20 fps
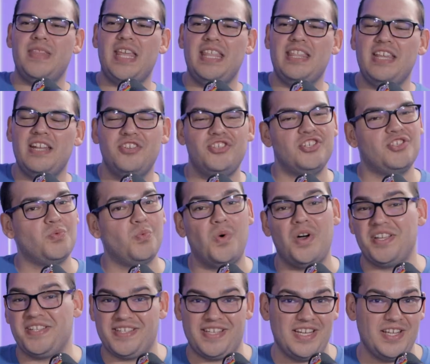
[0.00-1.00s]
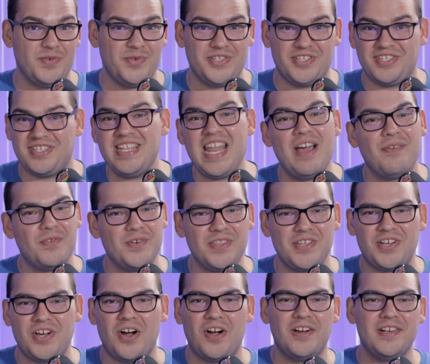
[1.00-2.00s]
And then it just wasn't. It was never in the
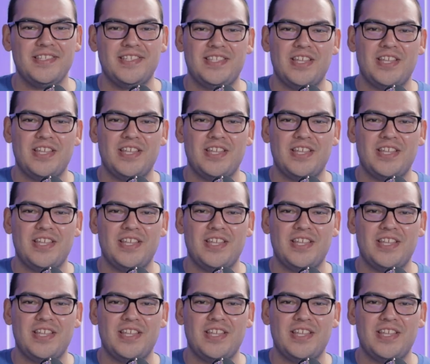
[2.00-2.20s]
cards.